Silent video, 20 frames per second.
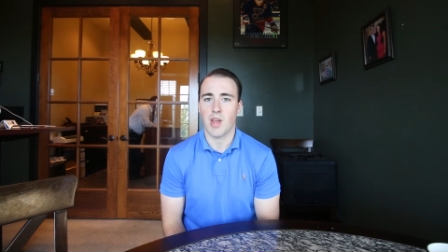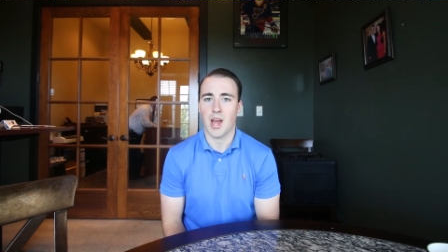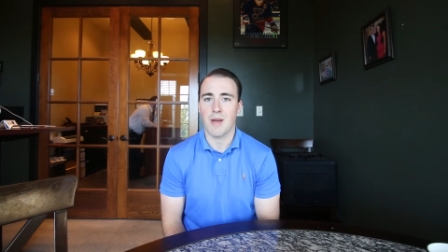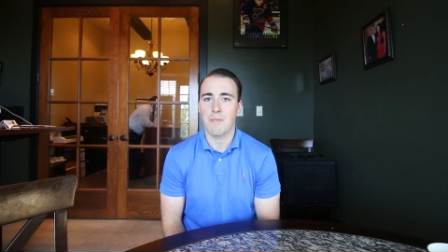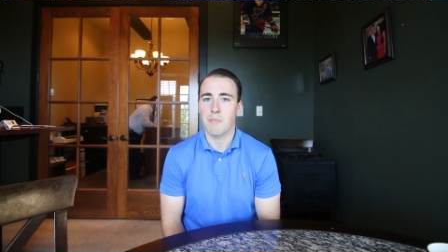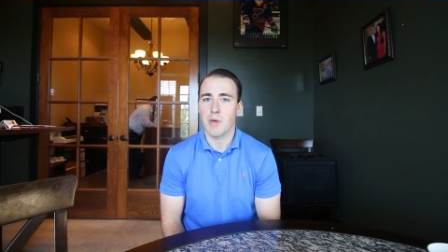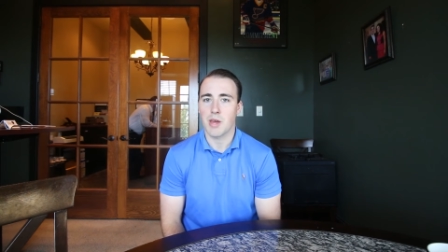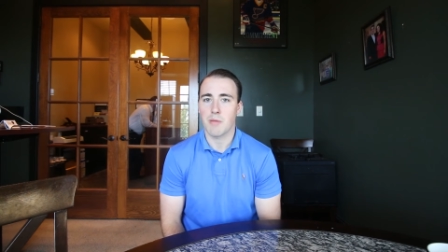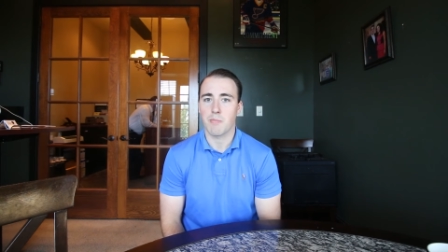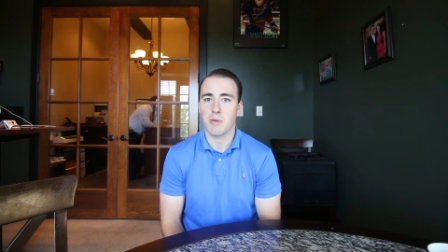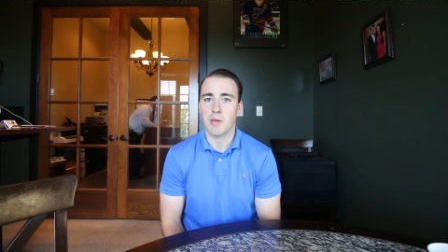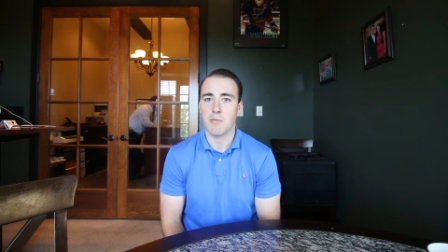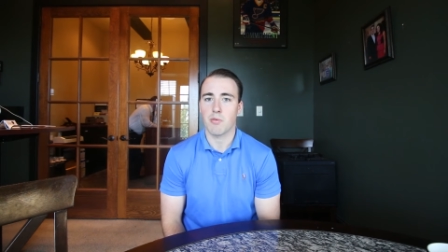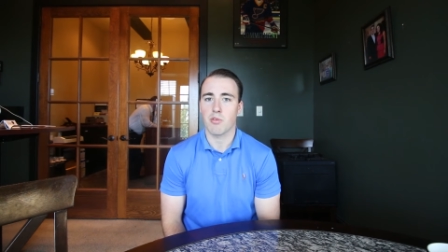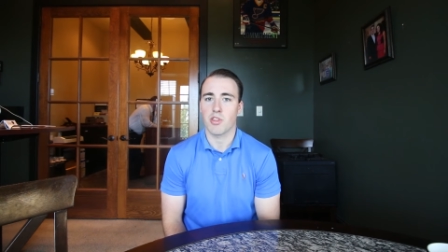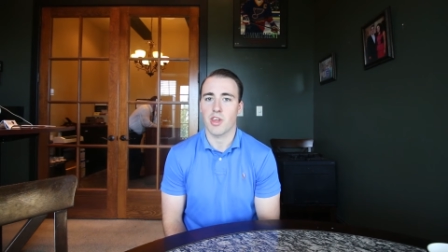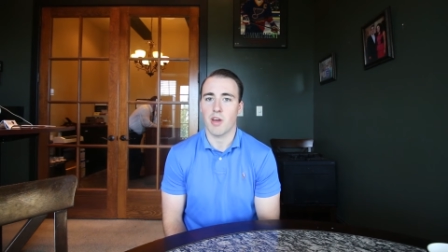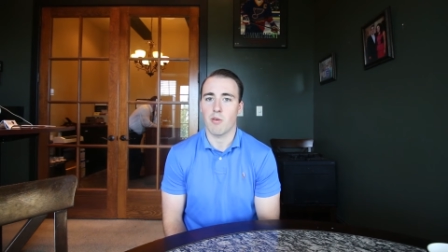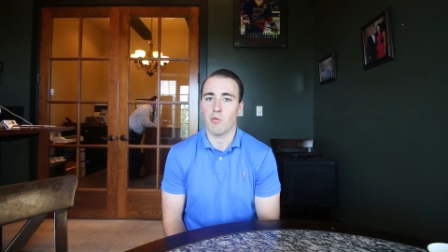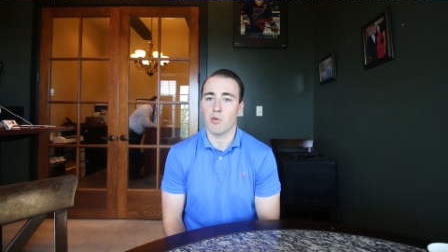I bet
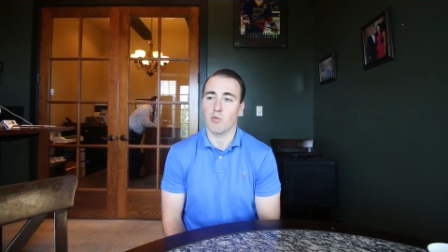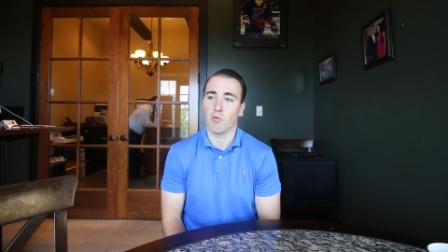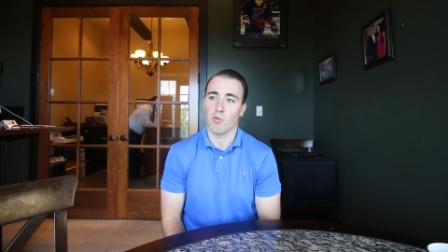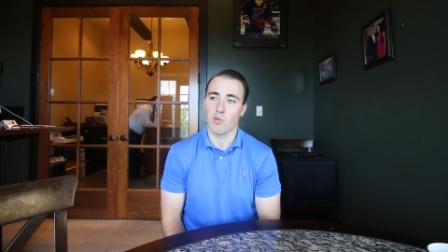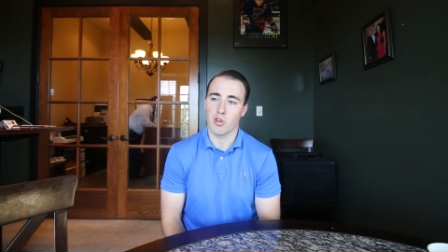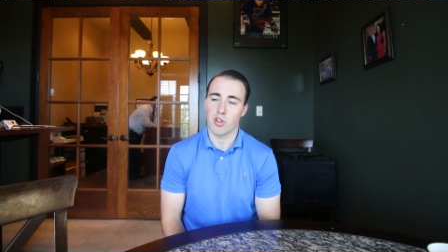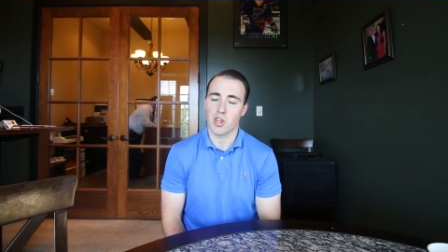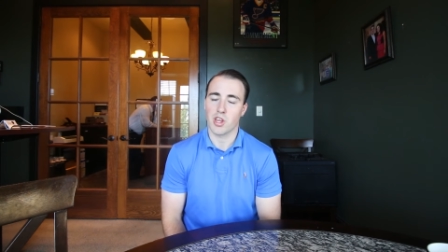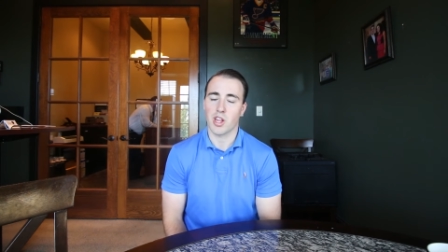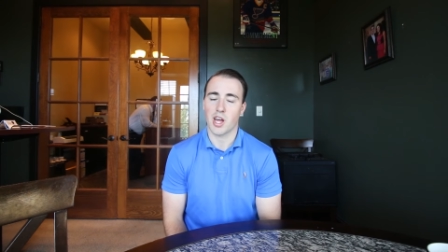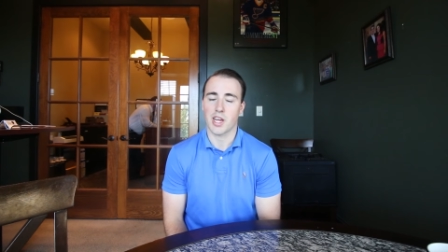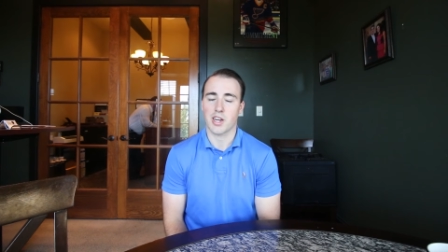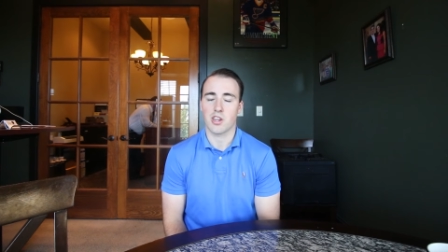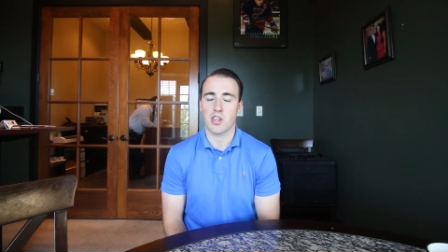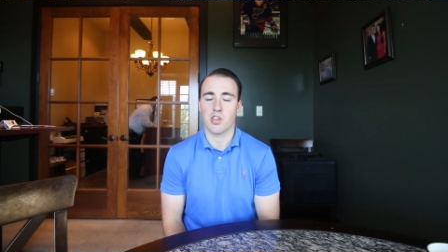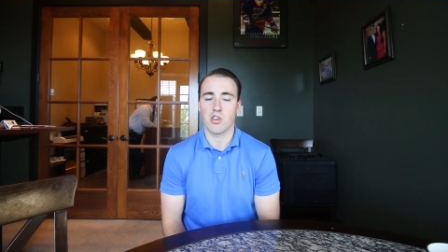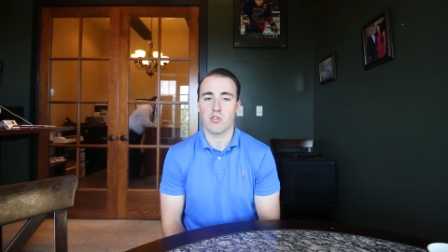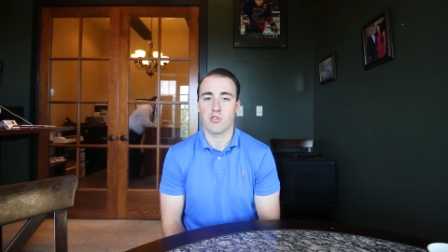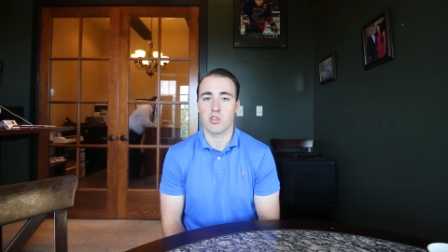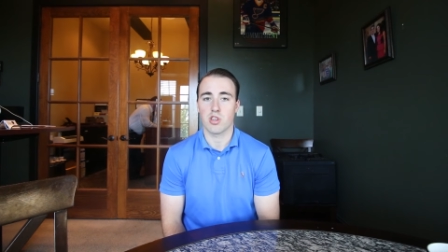people that would really like
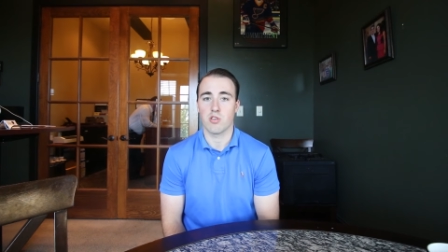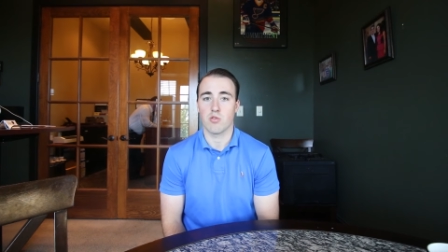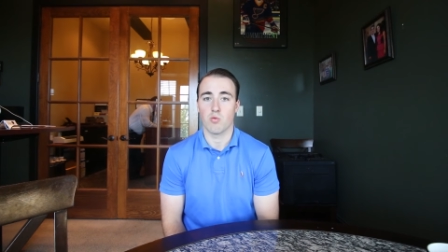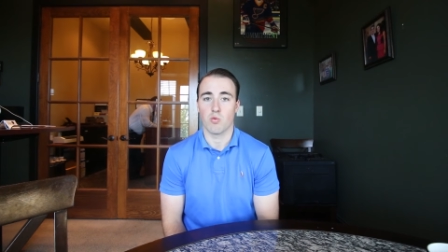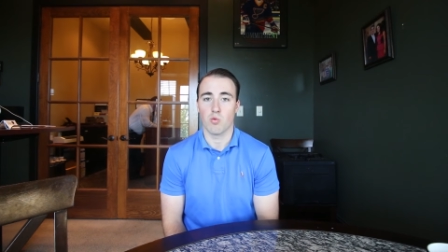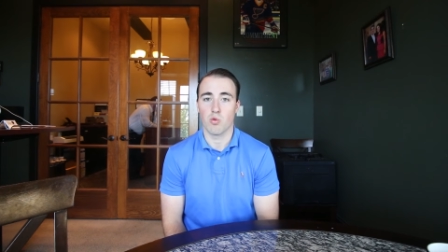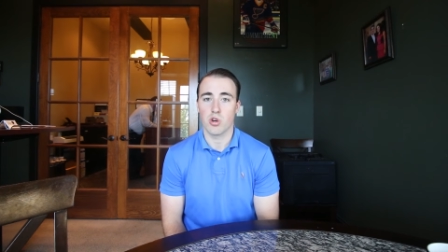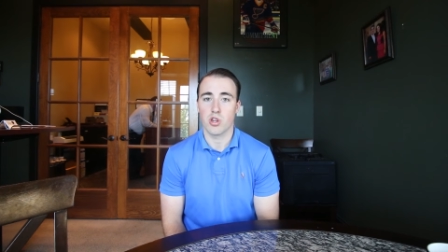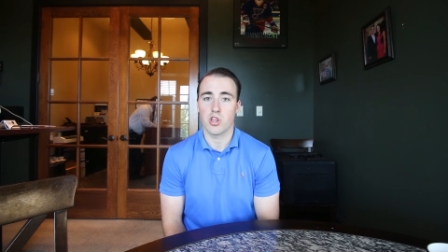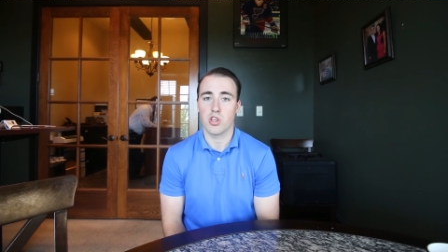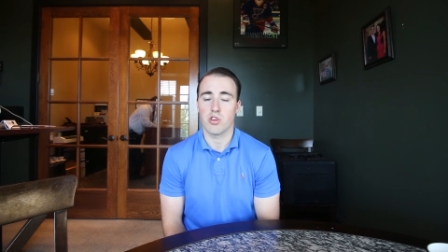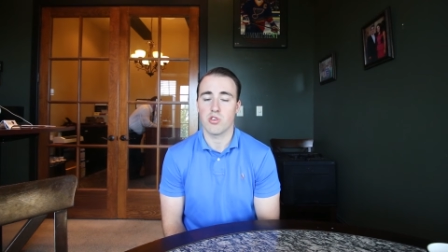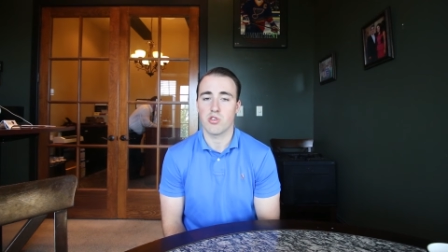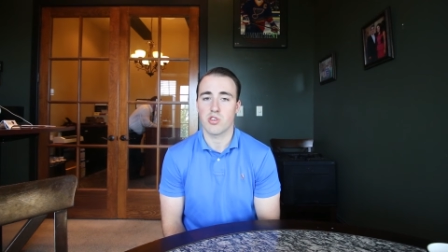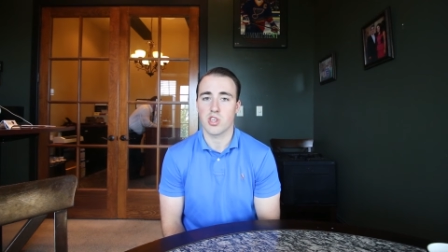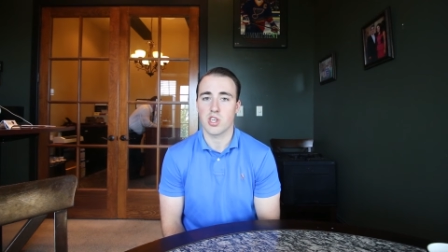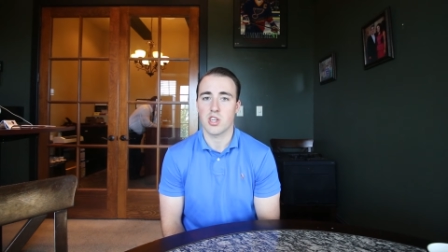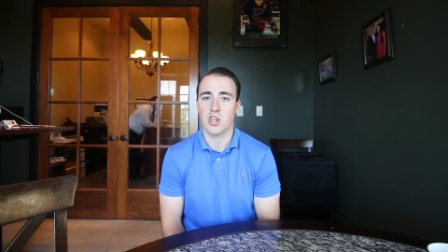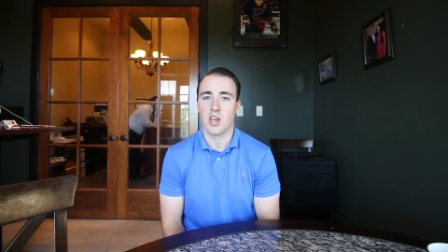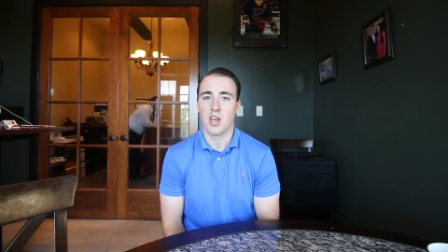to use it would
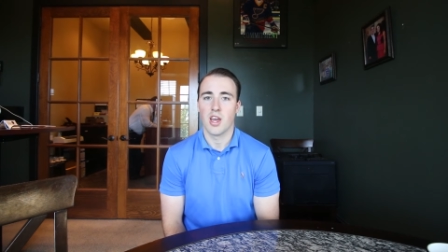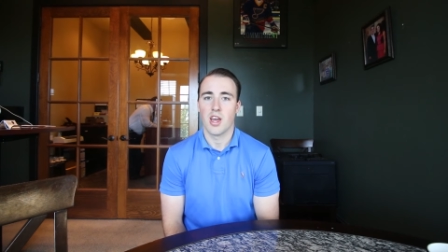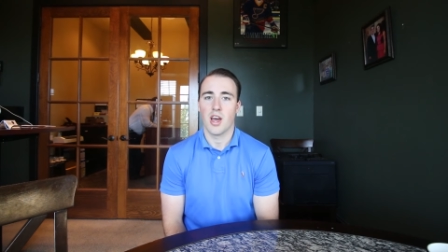use it.